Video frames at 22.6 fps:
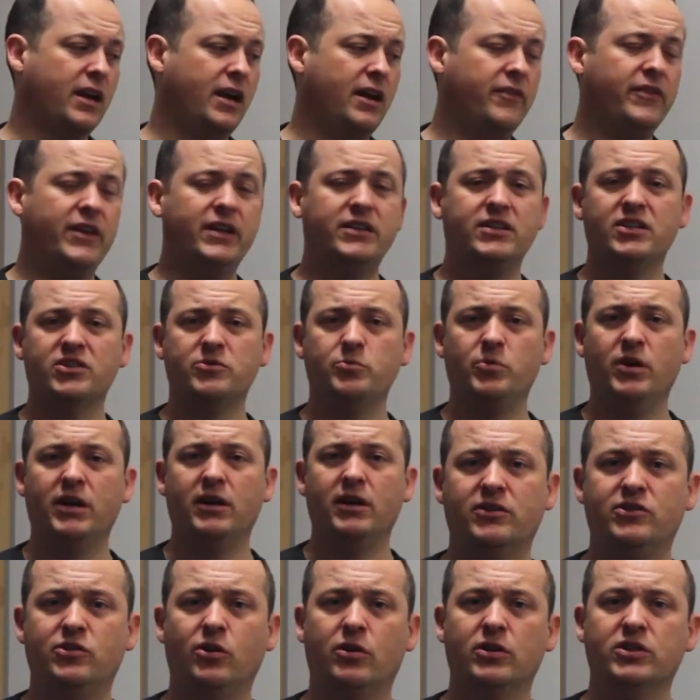Okay, and that
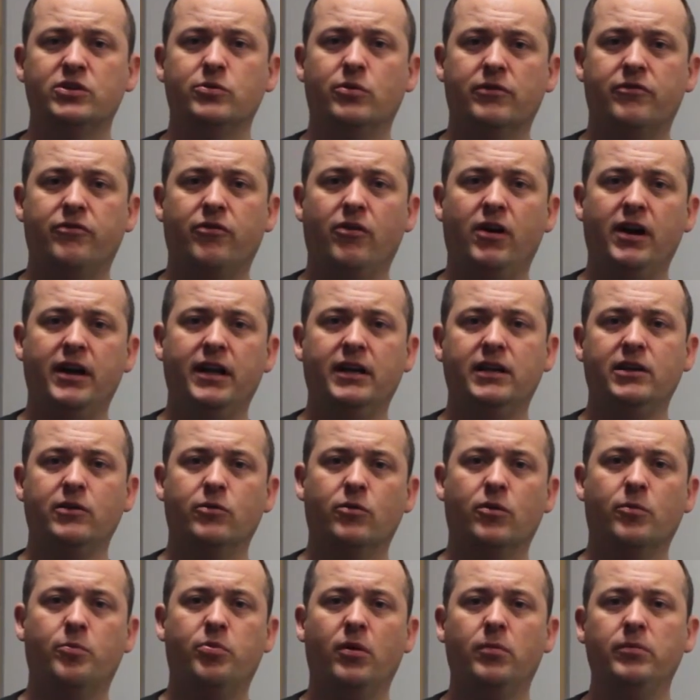mean I told you on
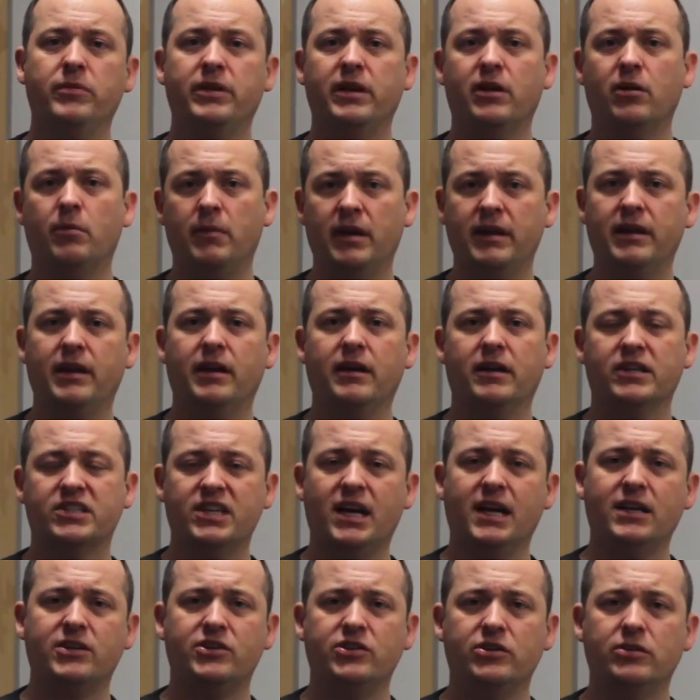Friday you were a problem, then on Monday
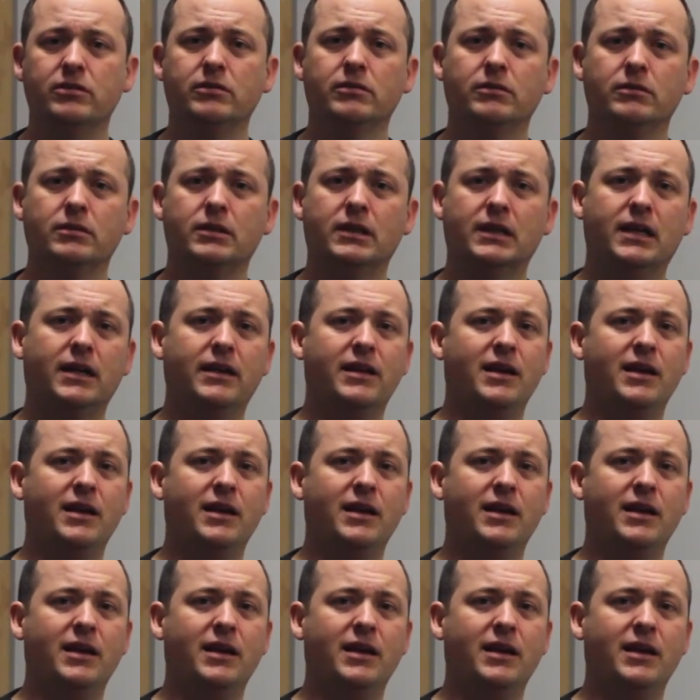I sacked you.